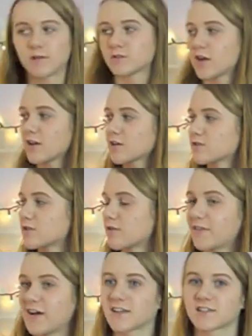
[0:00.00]
trying to go so
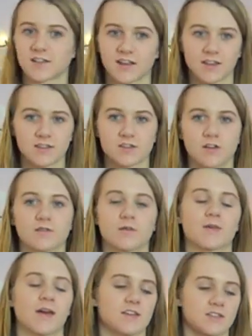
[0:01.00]
fast and get this over
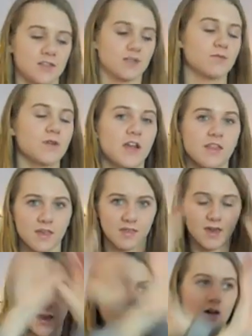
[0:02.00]
with. I just need to breathe. And
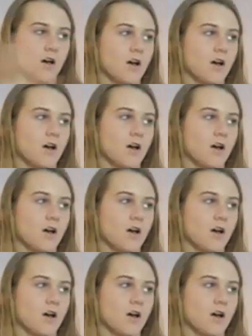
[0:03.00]
like,